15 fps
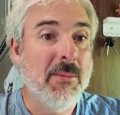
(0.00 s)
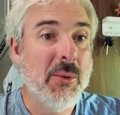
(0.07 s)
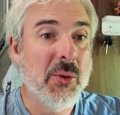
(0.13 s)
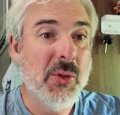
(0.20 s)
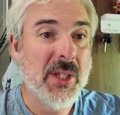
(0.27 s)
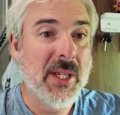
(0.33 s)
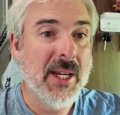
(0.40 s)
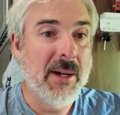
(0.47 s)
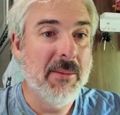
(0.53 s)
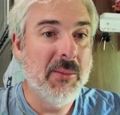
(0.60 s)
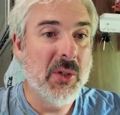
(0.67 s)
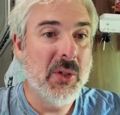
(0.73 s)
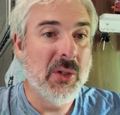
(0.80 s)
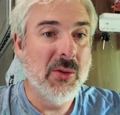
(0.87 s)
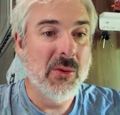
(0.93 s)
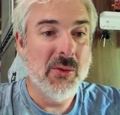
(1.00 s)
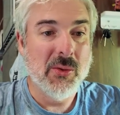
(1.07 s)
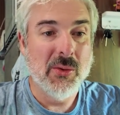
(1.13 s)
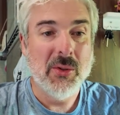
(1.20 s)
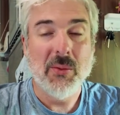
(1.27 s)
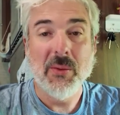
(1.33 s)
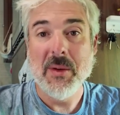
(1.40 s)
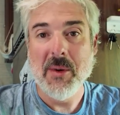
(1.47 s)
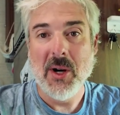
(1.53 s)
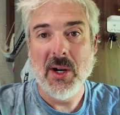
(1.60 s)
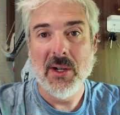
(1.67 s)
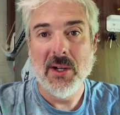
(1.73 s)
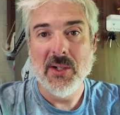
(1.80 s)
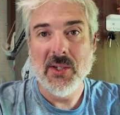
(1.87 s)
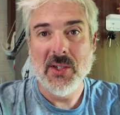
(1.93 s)
boosted up to 3
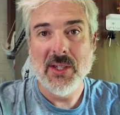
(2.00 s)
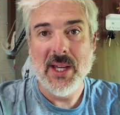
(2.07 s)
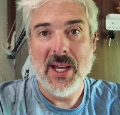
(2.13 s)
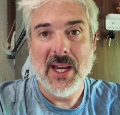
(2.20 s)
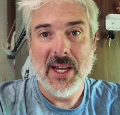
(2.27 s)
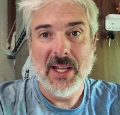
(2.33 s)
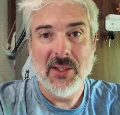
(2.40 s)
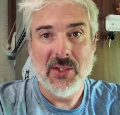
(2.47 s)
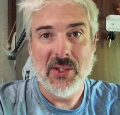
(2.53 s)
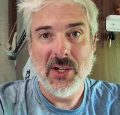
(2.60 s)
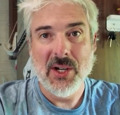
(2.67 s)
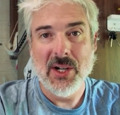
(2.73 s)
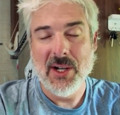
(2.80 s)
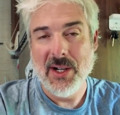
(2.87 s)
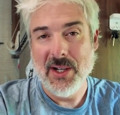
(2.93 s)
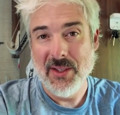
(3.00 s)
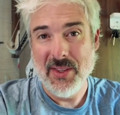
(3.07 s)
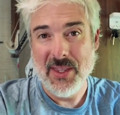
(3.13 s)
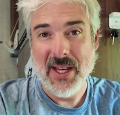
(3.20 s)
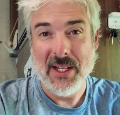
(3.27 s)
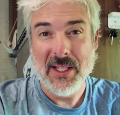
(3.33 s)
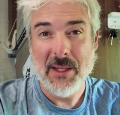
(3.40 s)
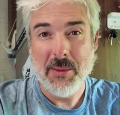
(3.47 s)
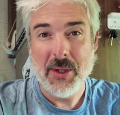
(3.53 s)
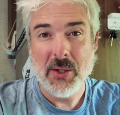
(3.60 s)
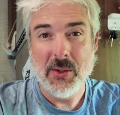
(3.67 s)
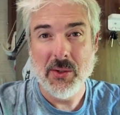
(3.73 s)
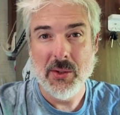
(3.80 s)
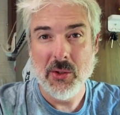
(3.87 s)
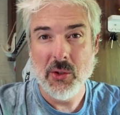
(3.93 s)
bars, and saw that
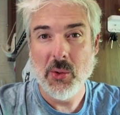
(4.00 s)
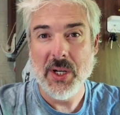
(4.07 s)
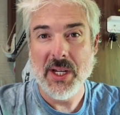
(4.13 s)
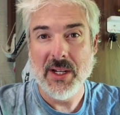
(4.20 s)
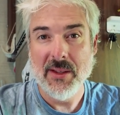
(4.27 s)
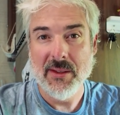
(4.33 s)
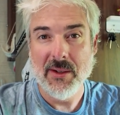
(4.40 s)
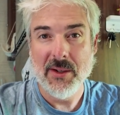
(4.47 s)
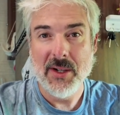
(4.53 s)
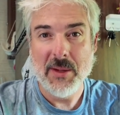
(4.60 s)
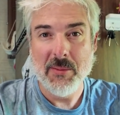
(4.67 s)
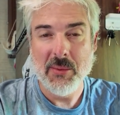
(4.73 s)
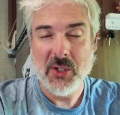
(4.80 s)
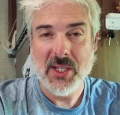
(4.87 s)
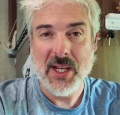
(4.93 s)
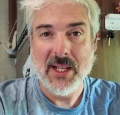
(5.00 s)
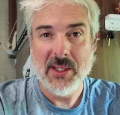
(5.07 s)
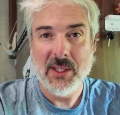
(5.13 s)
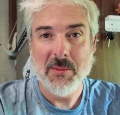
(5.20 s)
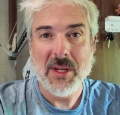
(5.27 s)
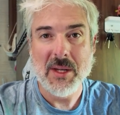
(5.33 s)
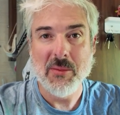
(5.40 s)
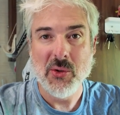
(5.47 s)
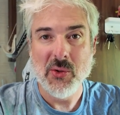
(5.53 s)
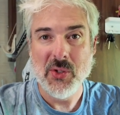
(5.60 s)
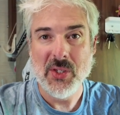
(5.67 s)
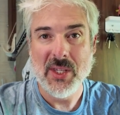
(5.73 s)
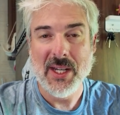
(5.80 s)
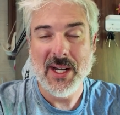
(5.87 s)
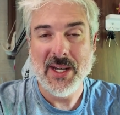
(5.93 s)
typical 20 to 30% speed
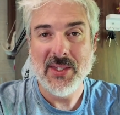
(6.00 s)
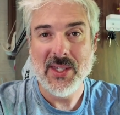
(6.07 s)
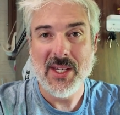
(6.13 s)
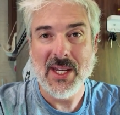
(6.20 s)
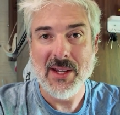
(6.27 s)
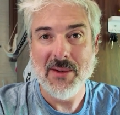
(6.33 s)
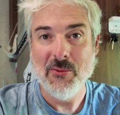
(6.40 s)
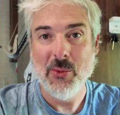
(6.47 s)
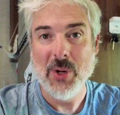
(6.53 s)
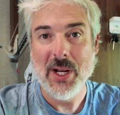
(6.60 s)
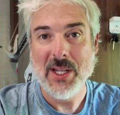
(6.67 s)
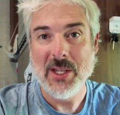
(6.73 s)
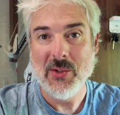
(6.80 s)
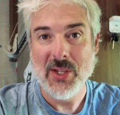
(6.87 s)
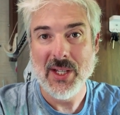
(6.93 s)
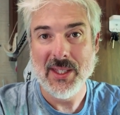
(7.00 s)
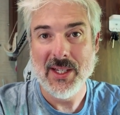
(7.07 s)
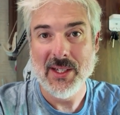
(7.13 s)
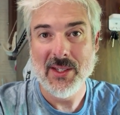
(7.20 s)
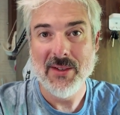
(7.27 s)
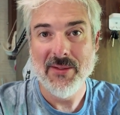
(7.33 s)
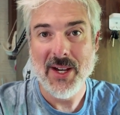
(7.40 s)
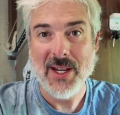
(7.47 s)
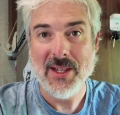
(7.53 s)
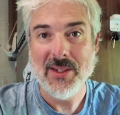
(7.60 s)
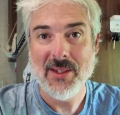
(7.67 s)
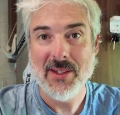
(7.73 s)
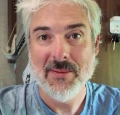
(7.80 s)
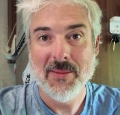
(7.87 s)
boost that I see when using this device.